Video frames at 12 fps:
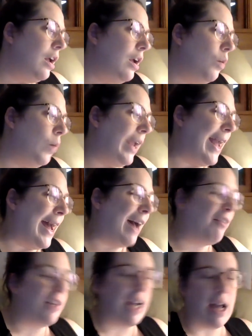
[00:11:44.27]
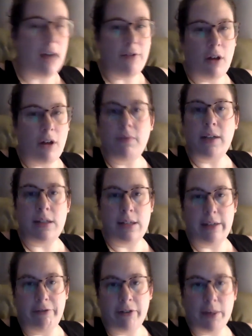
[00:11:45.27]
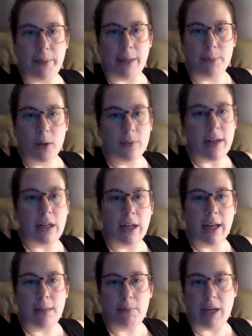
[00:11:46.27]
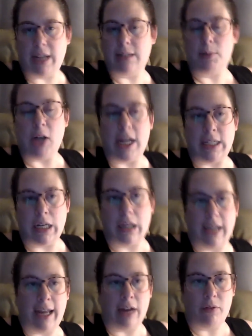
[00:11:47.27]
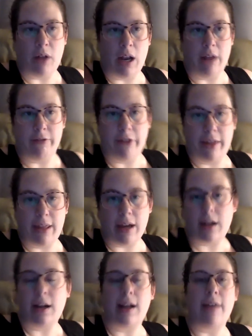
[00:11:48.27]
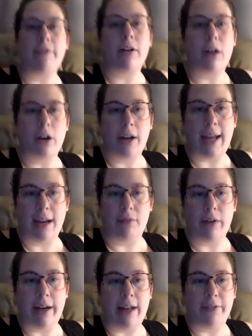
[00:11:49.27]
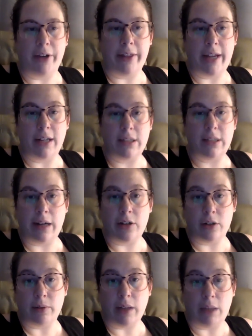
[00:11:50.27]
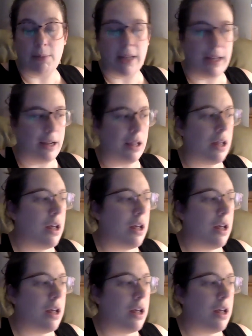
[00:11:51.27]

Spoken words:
We have to have all of these different people running it because a president can't run everything and a governor can't run everything. States are really big.